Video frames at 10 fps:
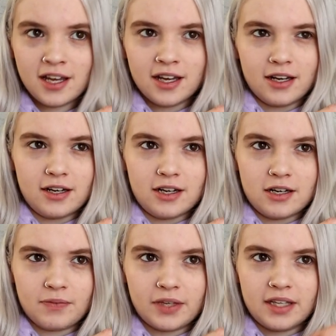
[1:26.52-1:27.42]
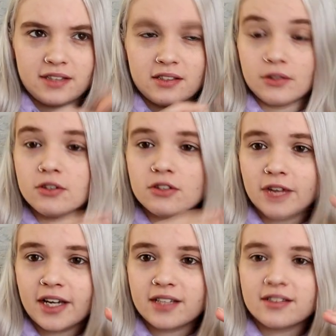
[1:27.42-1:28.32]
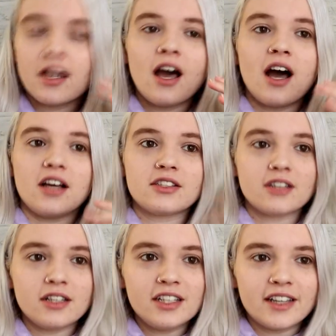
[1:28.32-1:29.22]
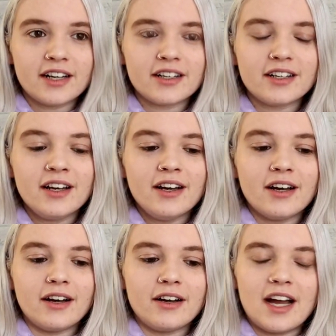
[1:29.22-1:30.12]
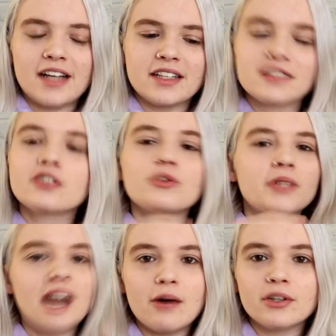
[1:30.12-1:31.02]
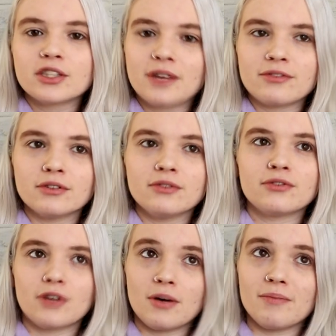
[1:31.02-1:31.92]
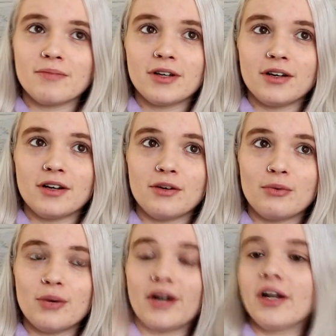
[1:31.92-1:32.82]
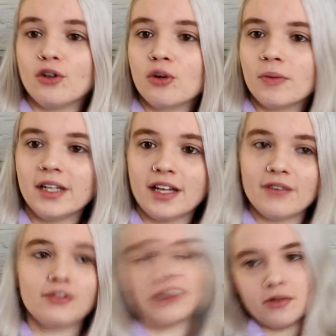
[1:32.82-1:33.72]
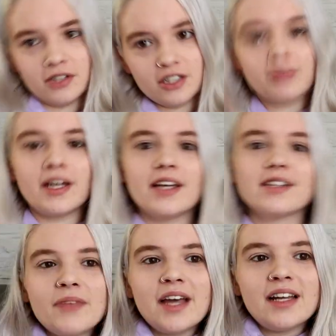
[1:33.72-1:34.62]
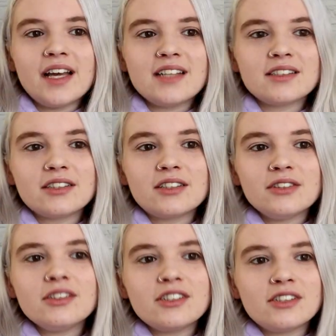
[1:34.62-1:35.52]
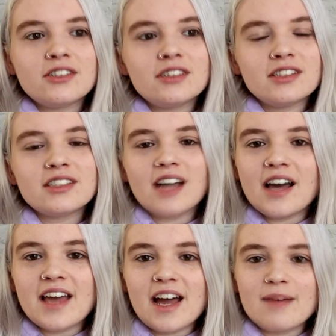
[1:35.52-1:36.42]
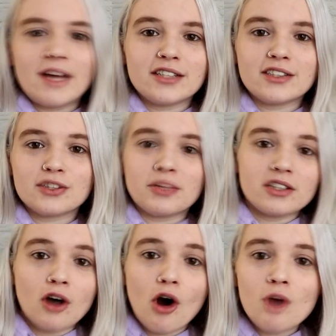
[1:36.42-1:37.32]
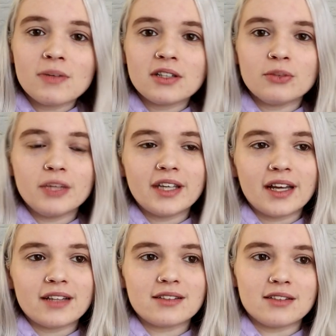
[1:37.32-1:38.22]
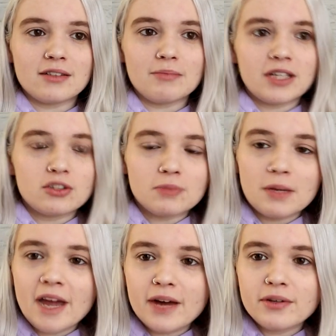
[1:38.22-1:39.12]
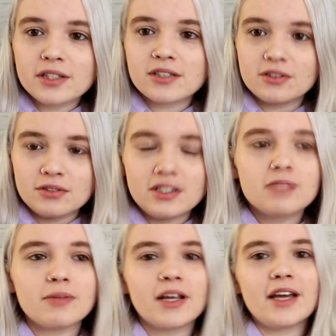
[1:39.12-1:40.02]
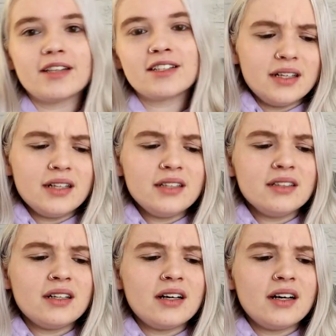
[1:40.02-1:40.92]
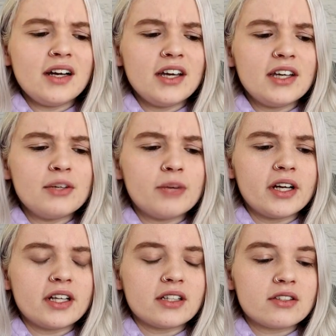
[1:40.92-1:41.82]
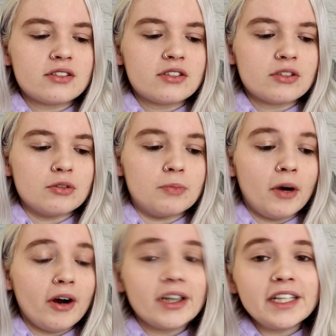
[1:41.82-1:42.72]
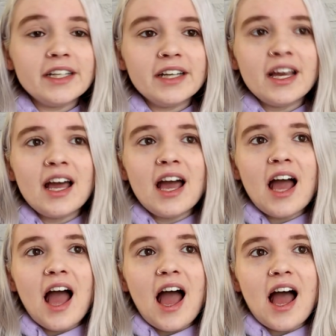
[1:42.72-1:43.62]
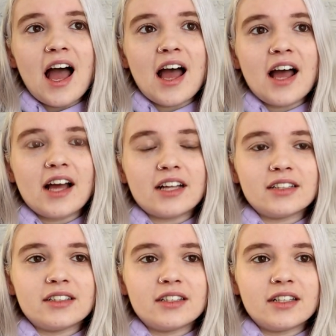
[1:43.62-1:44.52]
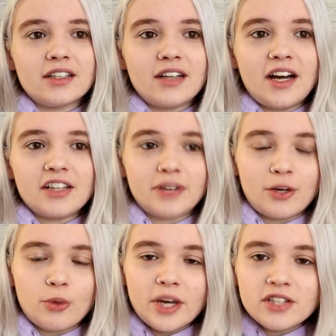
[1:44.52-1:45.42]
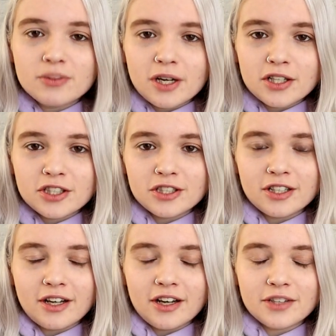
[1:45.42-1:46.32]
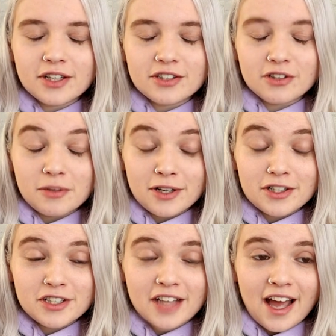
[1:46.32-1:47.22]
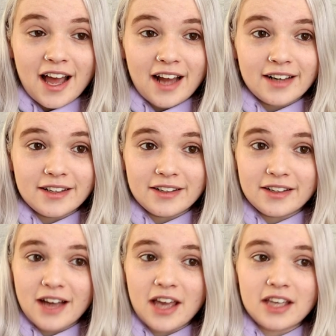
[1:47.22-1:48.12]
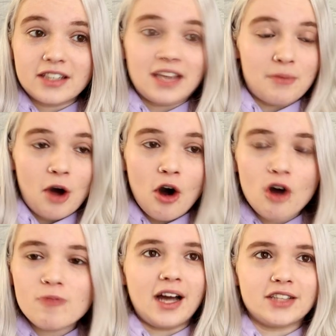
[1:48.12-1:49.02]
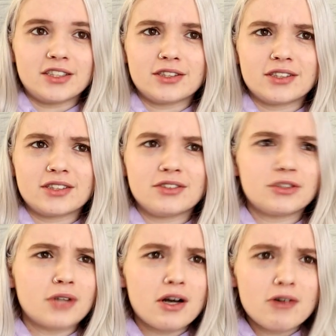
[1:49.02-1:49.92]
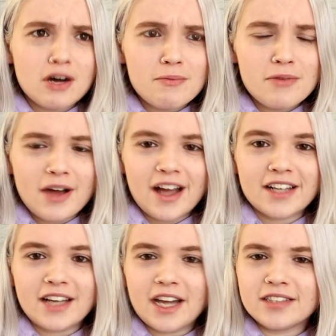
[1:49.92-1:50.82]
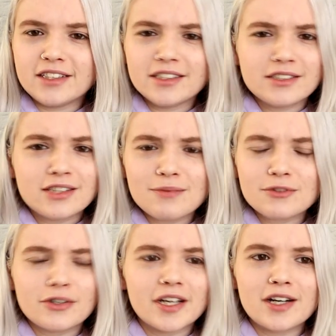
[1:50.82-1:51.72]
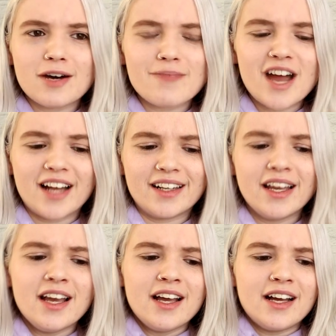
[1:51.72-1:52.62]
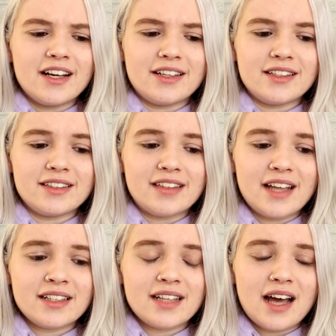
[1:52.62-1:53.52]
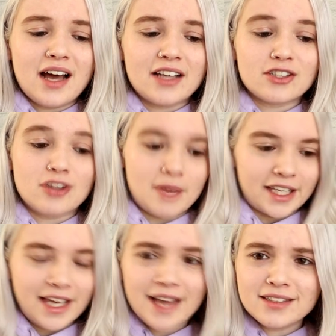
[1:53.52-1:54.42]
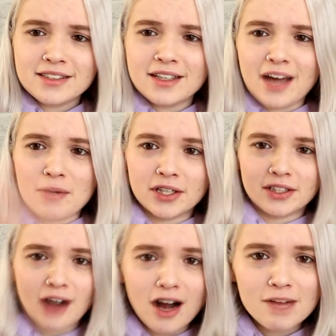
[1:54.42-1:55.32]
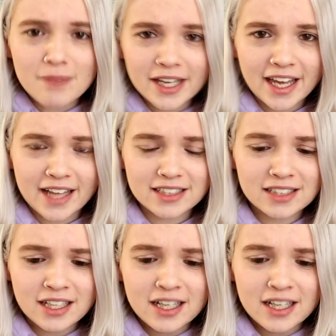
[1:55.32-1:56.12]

It's in Utrecht. I study there, and it's a 3-hour travel from where I normally live, so this place. And as the good student I am, I just went home in the weekend, back to my parents, to this place. Then I went to party, and I drank way too much. I drank so much and I came home, I just started to throw up and I didn't stop throwing up and then I saw my cat, I wanted to hug my cat,